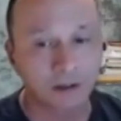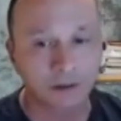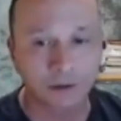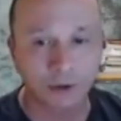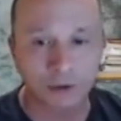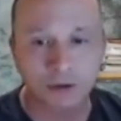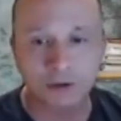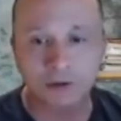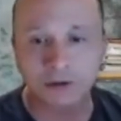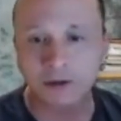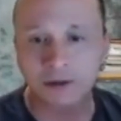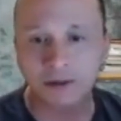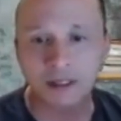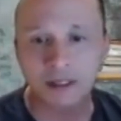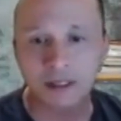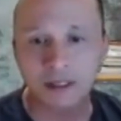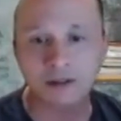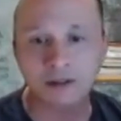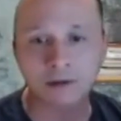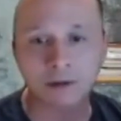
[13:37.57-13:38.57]
Those are the
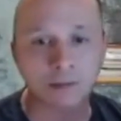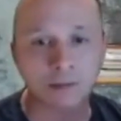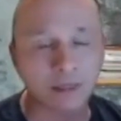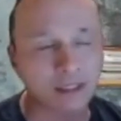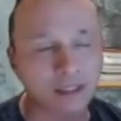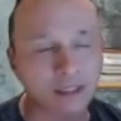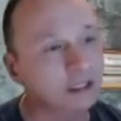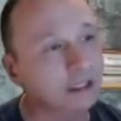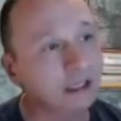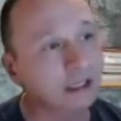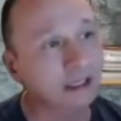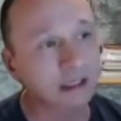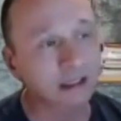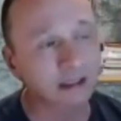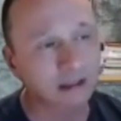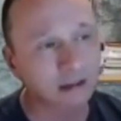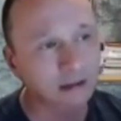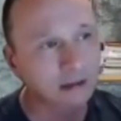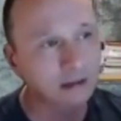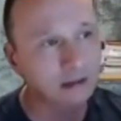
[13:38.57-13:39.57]
things that are missing
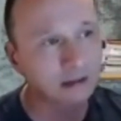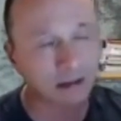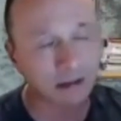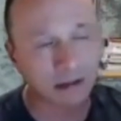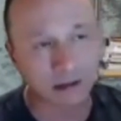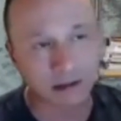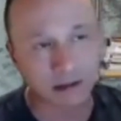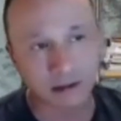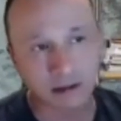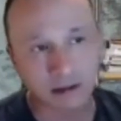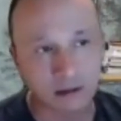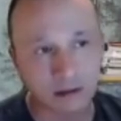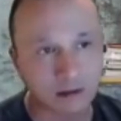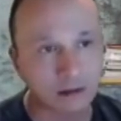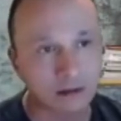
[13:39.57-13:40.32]
in the,